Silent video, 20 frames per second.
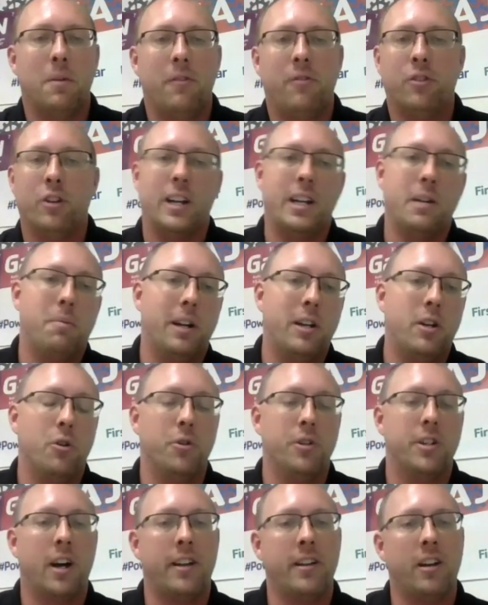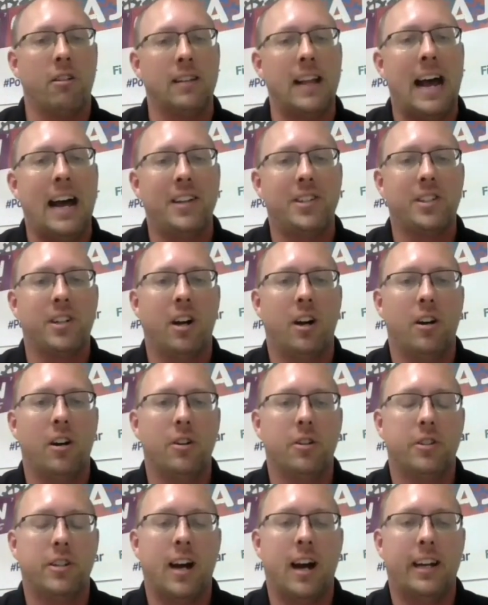For anybody who was on our last
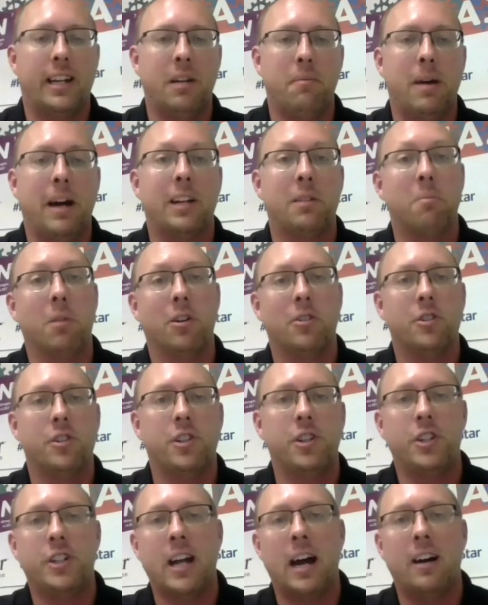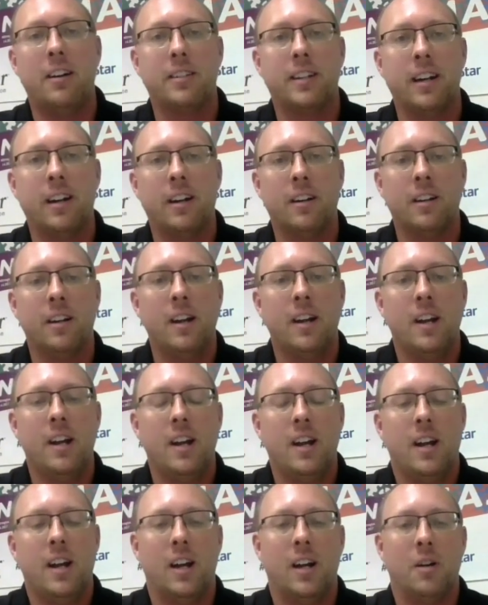call talking about emergency childcare,
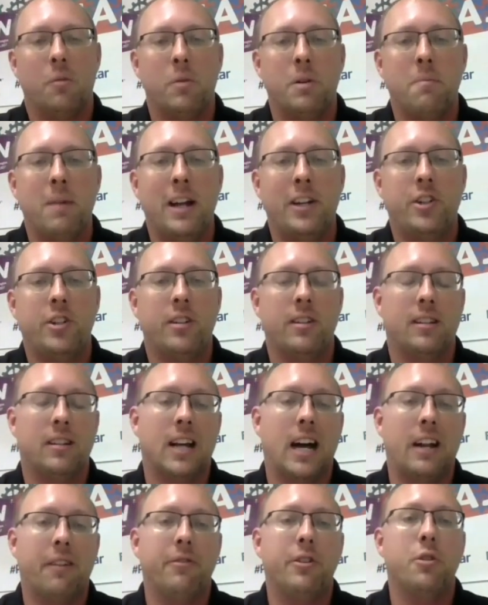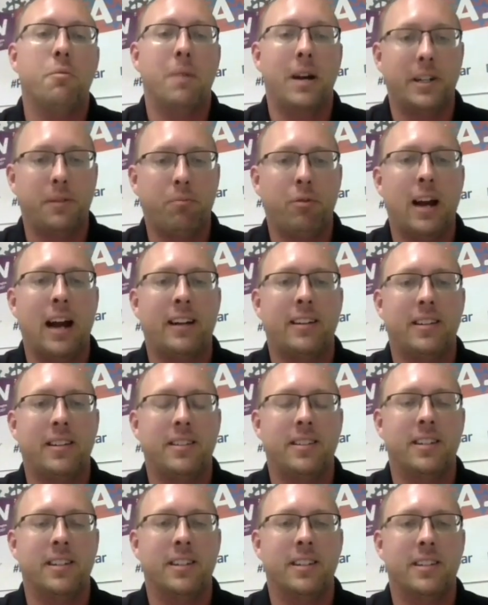we mentioned a lot of new best
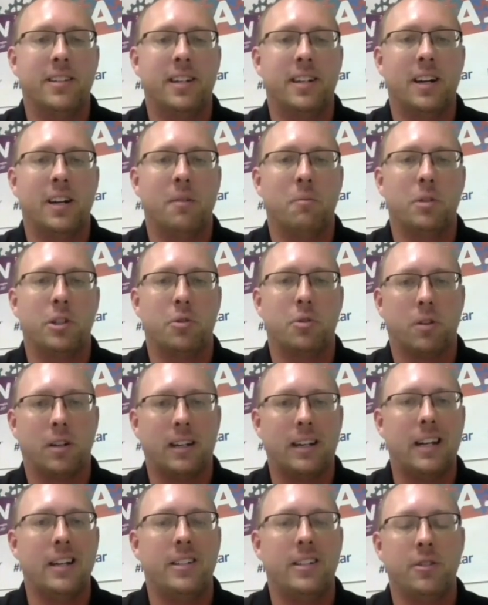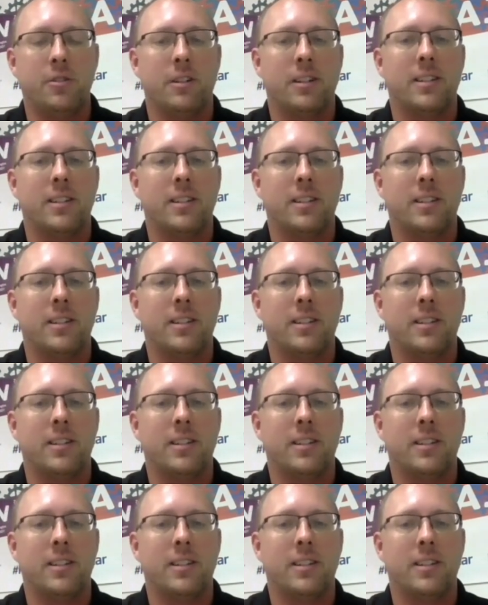practices, which we're going to get to in